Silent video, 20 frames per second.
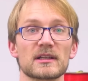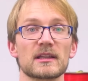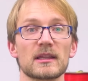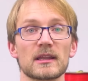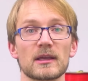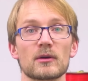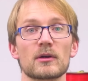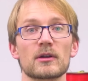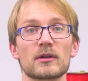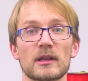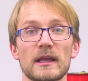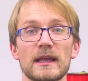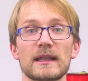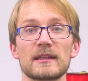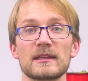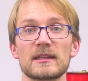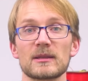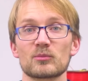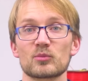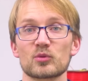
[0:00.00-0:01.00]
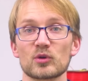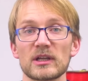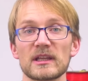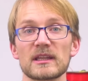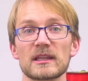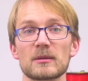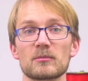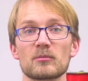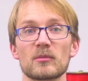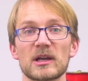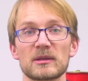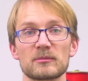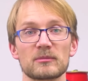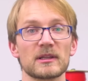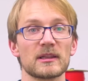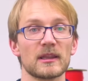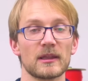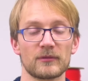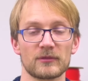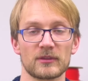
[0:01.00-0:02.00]
clear any debris that might be
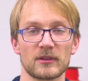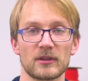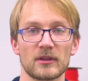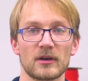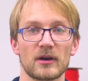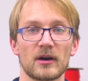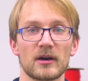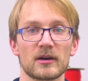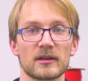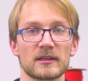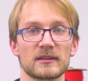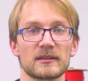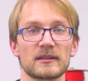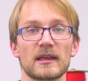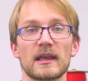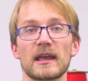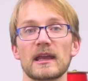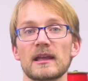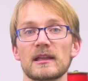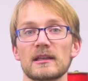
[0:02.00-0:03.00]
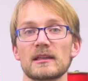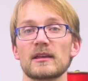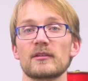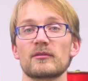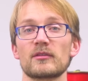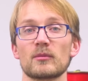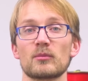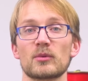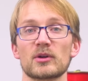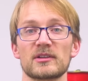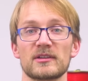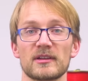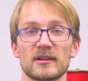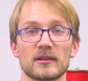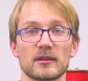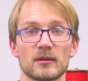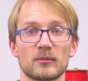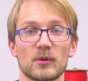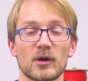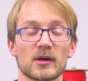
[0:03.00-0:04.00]
left on the hot end, and if your
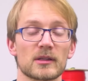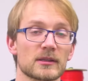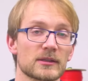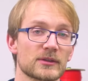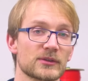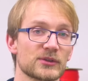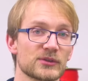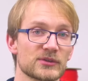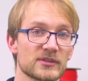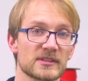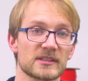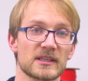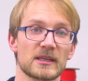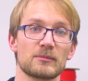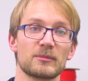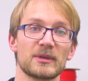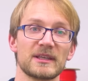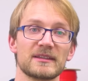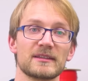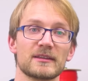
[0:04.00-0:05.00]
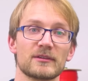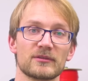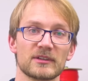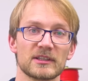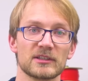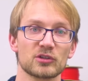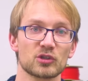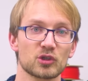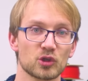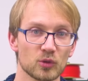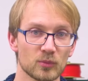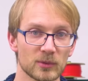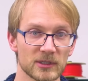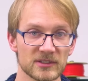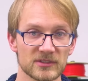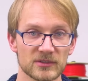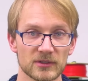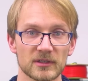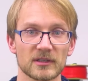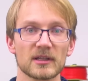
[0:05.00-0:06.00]
particular model uses a PTFE tube
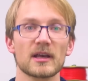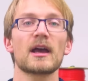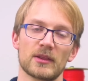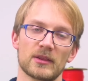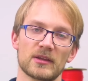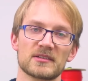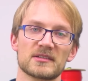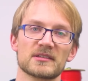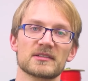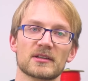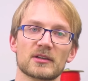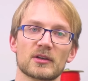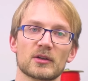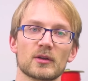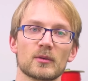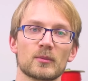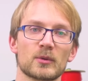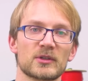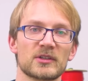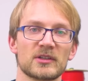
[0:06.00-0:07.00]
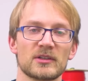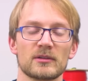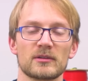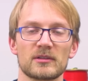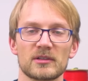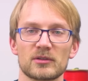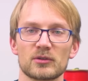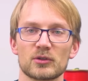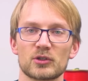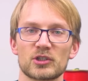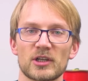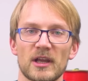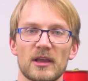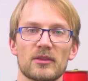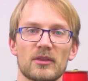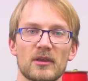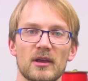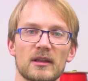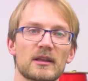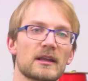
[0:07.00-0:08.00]
insert, this is a good opportunity to check
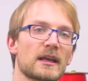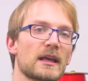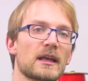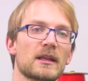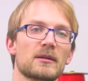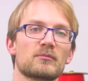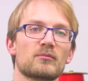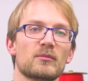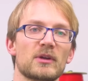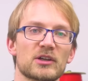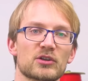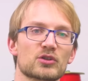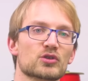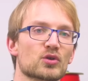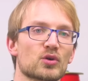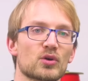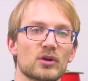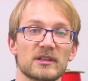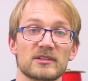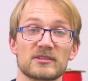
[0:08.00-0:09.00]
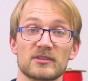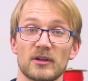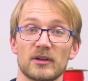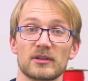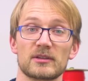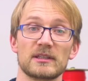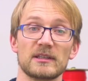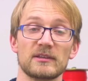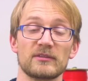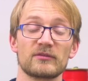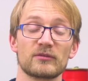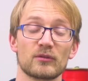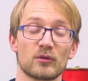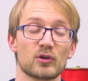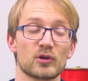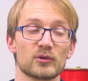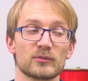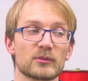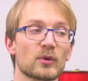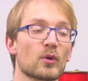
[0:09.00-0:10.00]
that and make sure it's not
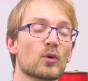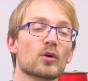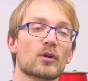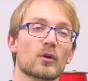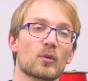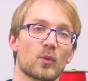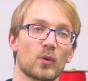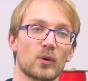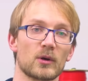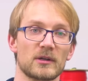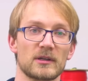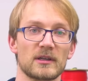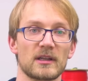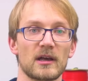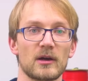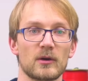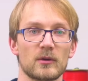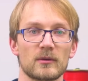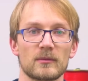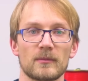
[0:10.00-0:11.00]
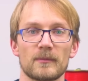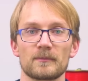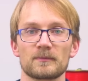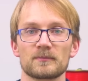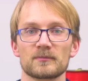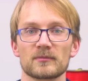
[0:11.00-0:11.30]
deformed or worn down.